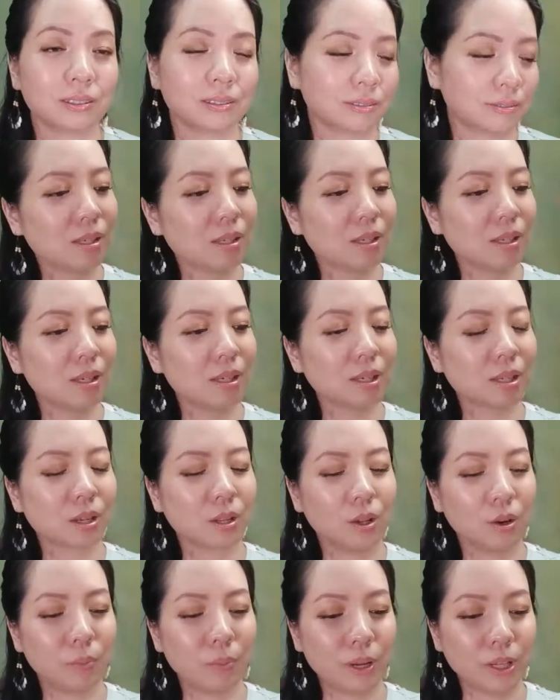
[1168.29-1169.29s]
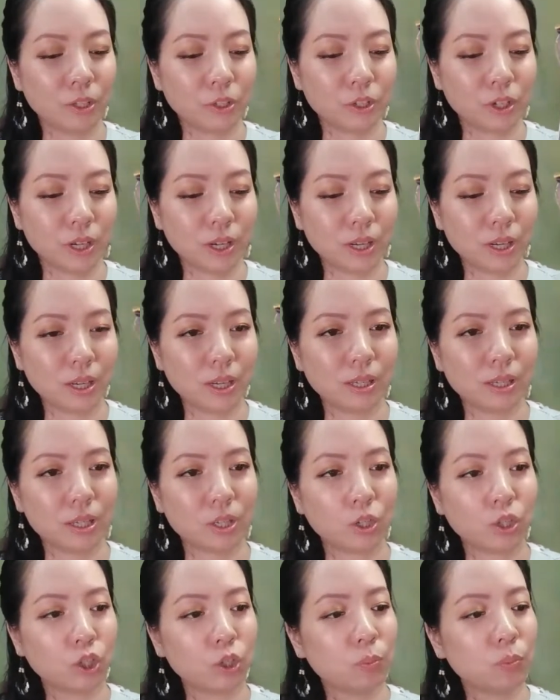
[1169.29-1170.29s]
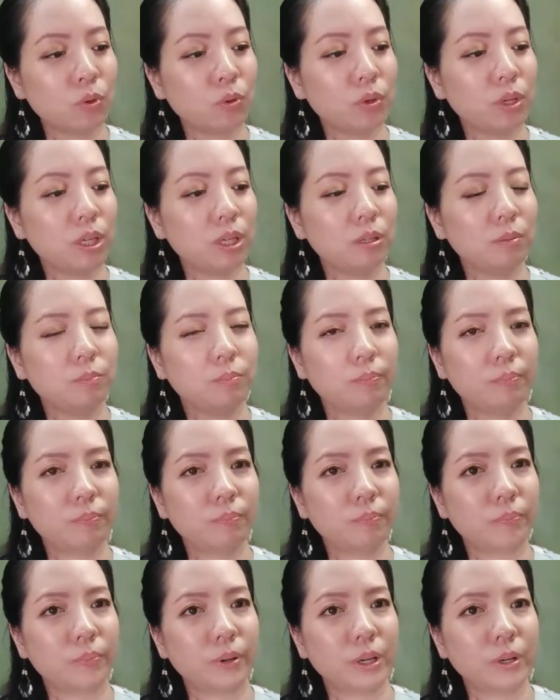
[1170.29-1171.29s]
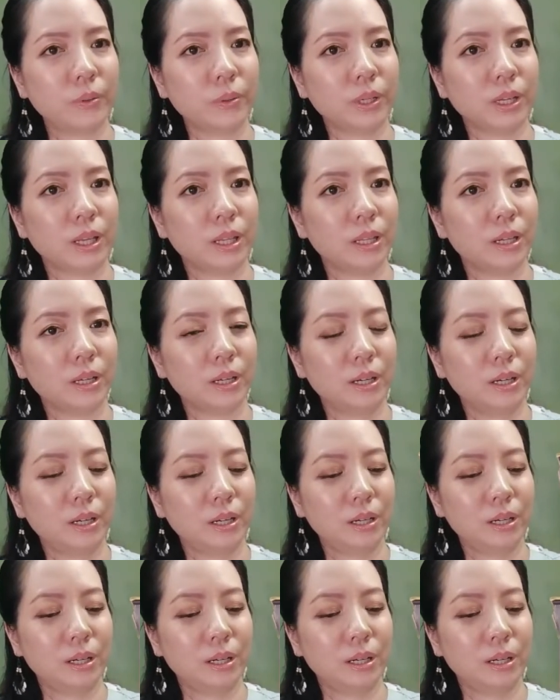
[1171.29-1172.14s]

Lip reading: This is Cleopatra. It's a shimmery brown color.